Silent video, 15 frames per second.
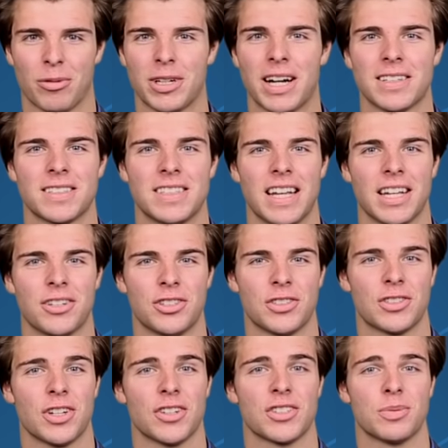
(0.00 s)
and we're not saying you
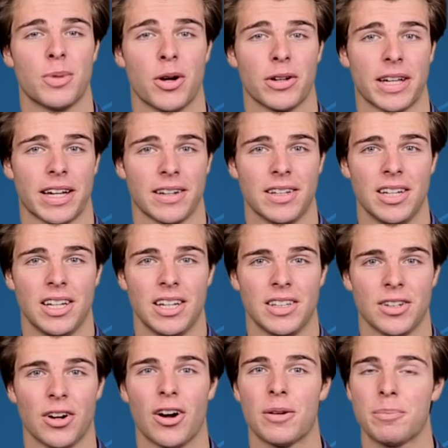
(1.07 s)
should start smoking.
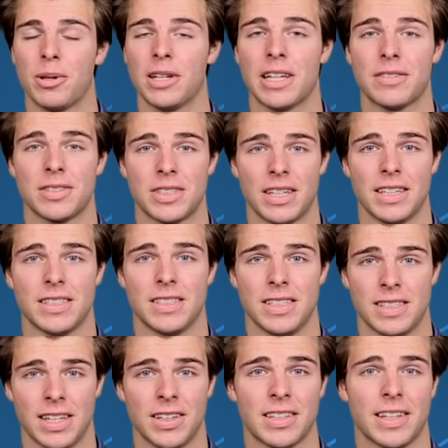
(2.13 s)
There are plenty of studies
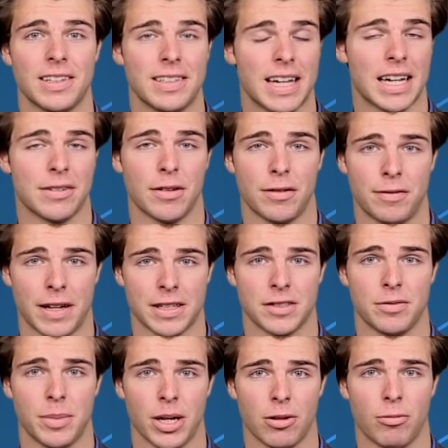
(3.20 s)
detailing the negative
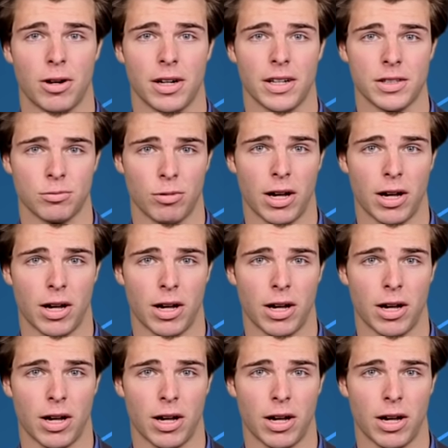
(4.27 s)
effects of marijuana as